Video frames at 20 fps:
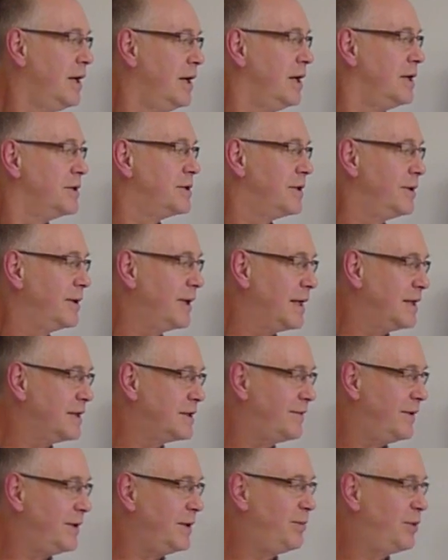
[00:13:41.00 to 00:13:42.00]
So you get this
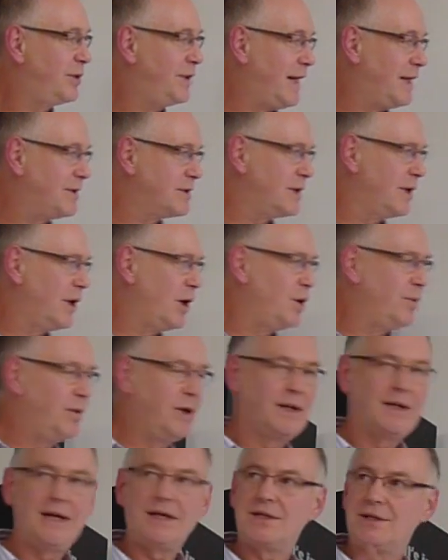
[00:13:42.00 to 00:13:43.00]
very pronounced lobing,
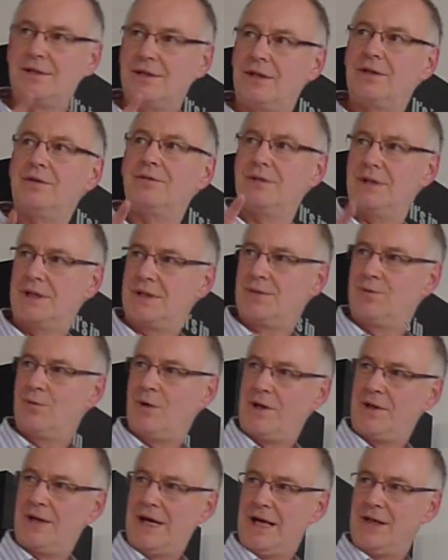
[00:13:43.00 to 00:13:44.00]
and that's another reason
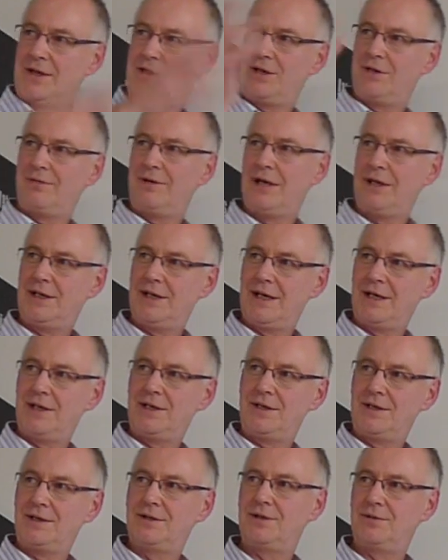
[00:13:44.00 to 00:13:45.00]
why the energy
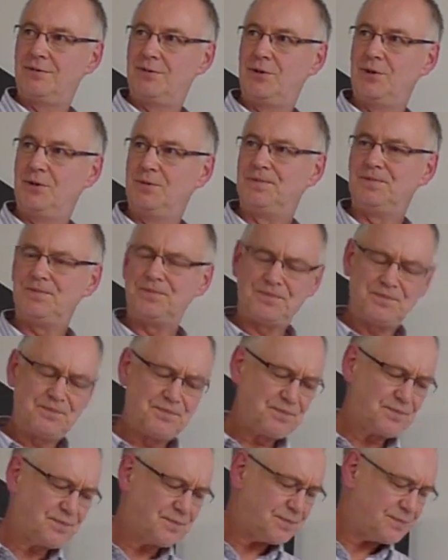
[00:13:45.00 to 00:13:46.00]
radiating into the room
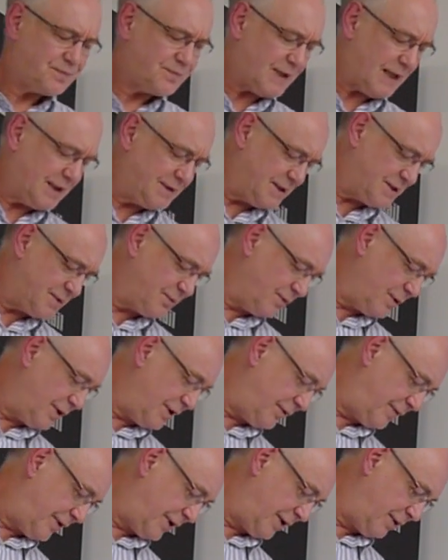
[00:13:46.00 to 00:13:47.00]
doesn't
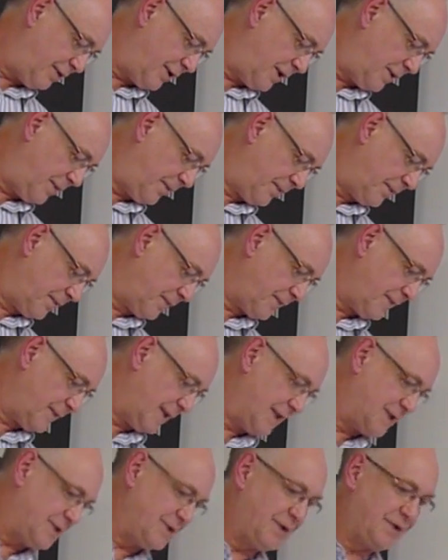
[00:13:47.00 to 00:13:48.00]
work very well.
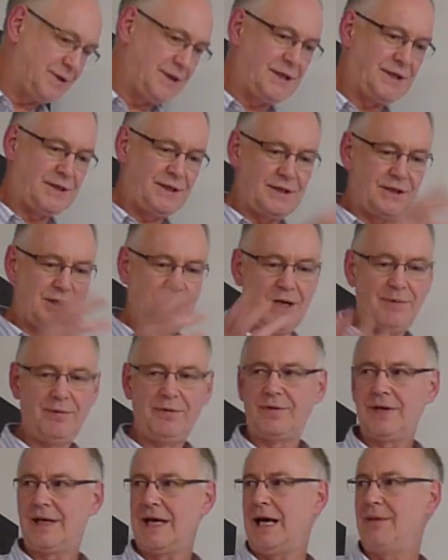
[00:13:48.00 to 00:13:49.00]
It's not just the shape of
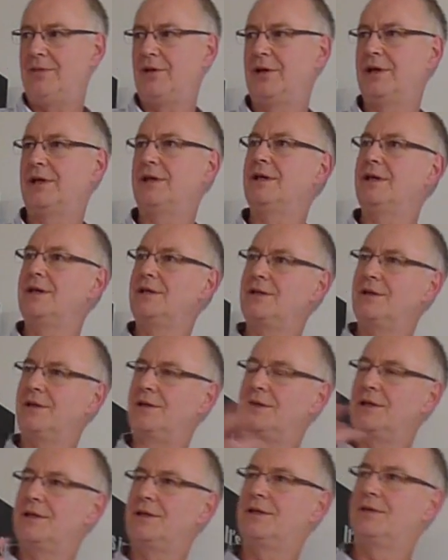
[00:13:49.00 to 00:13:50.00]
the cabinet, and it's
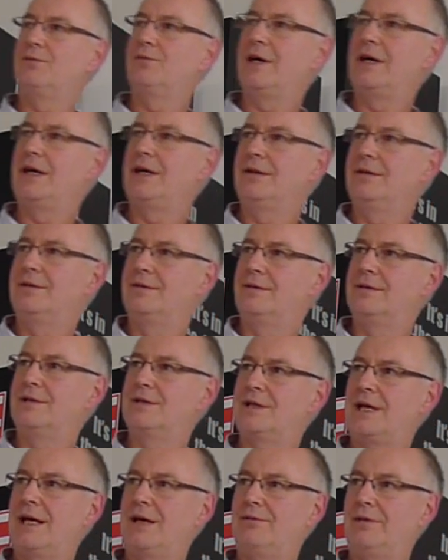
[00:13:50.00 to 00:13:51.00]
not just the way the
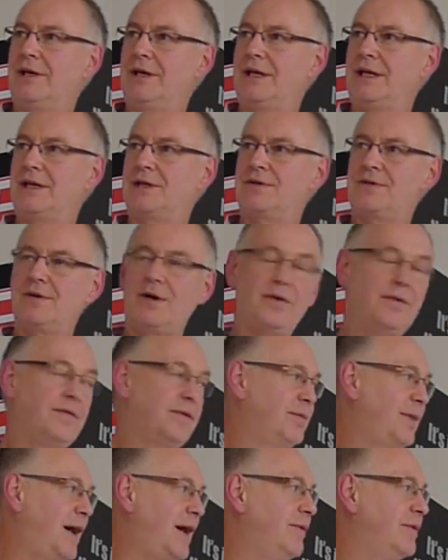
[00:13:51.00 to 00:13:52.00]
sound radiates off
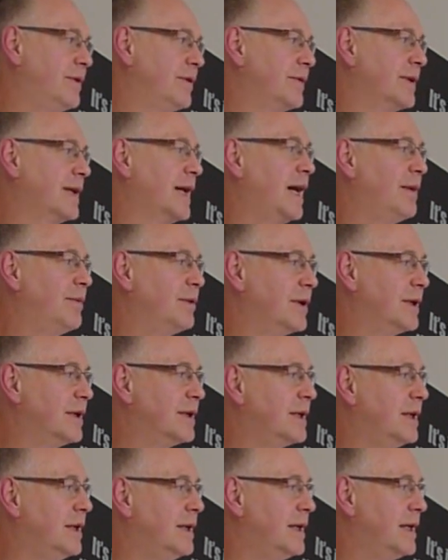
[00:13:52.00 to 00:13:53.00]
the baffle of the cabinet,
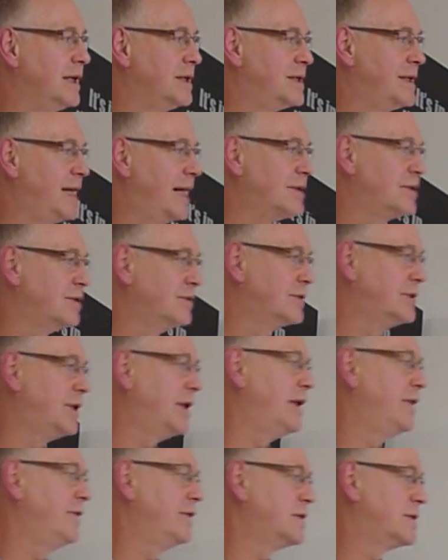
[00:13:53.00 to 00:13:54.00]
it's the actual
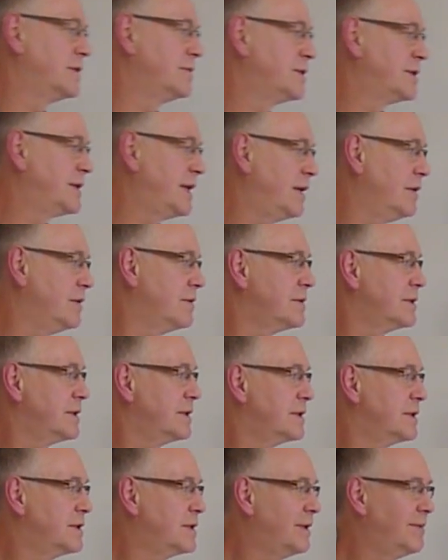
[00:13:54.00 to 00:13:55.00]
drivers themselves
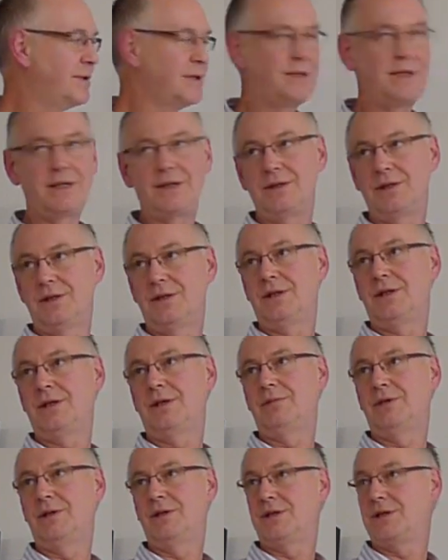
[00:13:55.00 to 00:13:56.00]
that to some extent
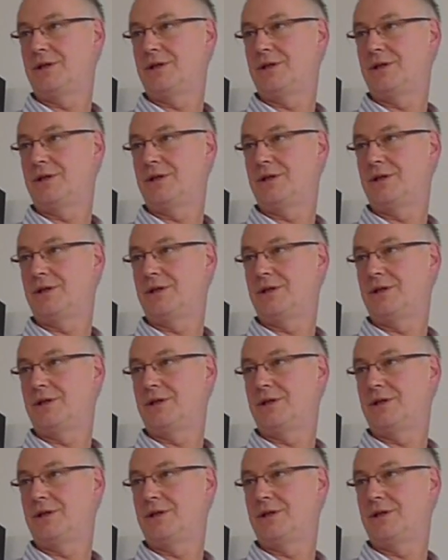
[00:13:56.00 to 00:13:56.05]
determine this